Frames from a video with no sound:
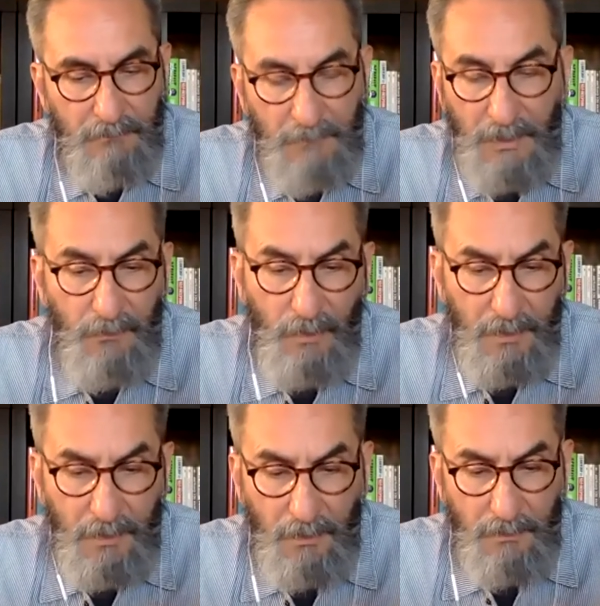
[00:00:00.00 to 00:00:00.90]
I didn't want
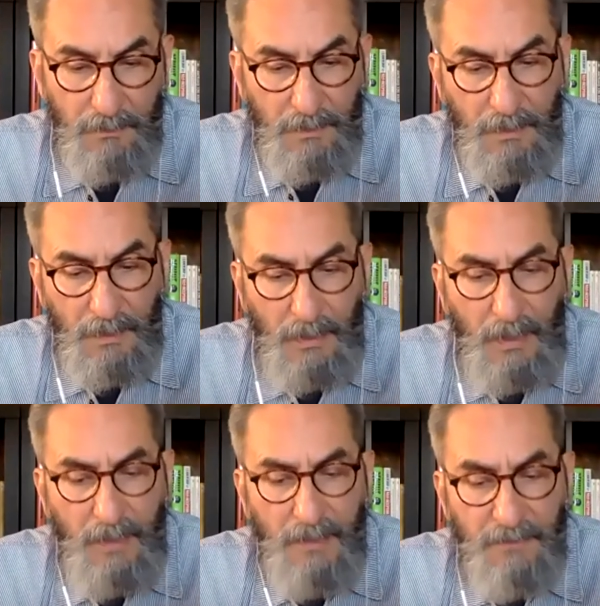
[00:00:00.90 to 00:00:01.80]
to go.
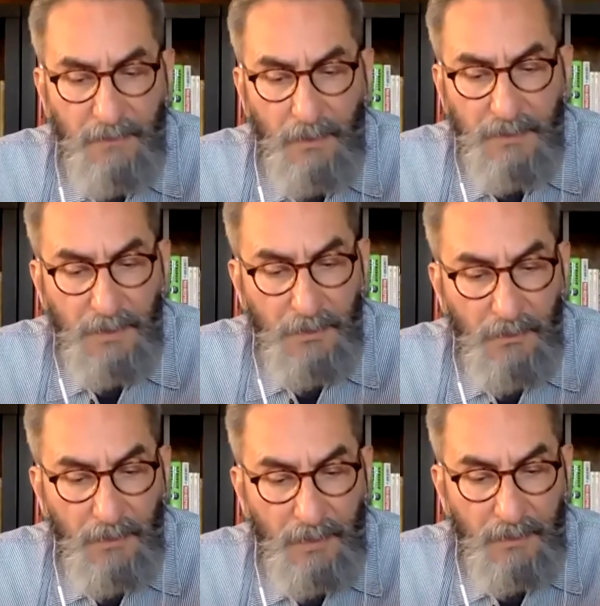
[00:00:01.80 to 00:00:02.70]
And as far as I knew
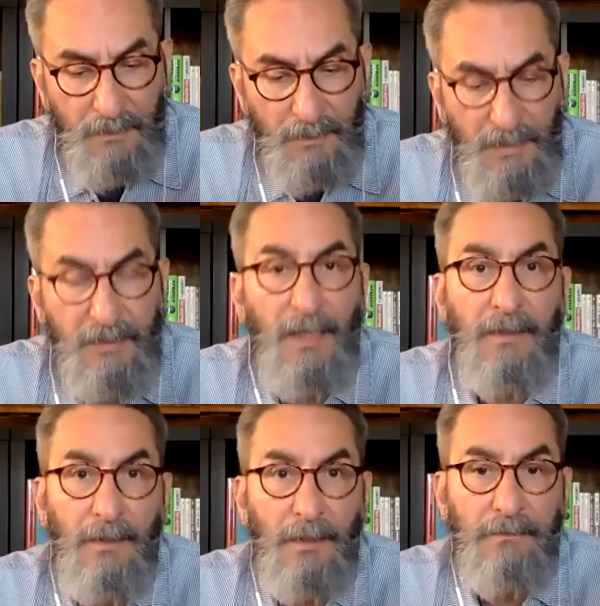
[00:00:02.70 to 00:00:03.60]
then, he died
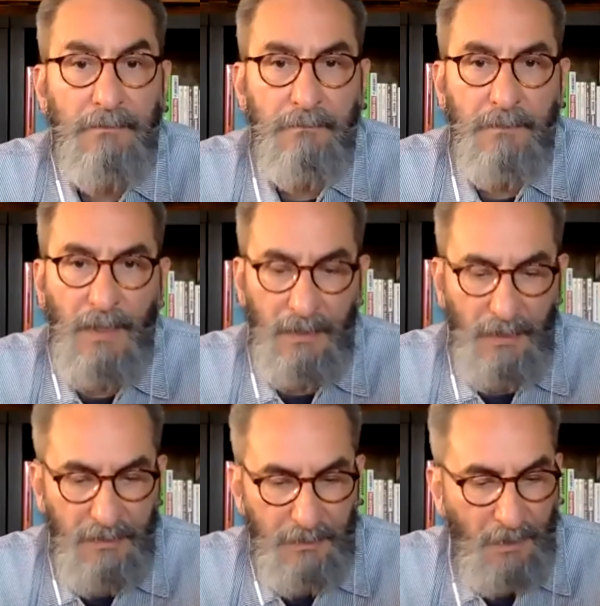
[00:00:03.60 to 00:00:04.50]
alone and I
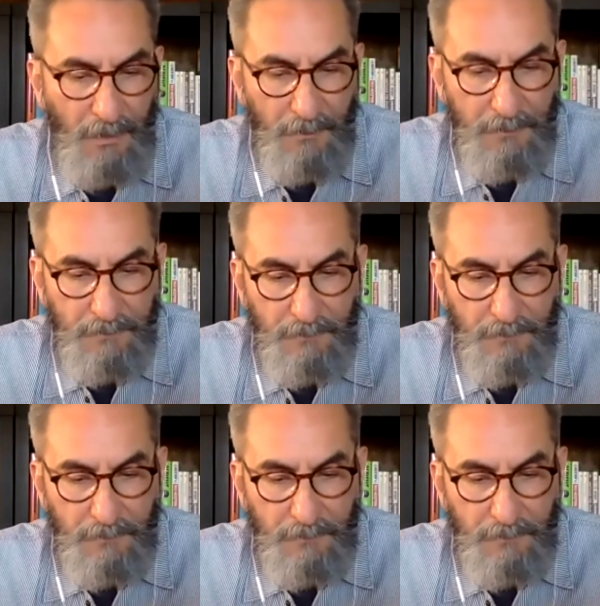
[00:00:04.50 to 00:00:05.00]
didn't care.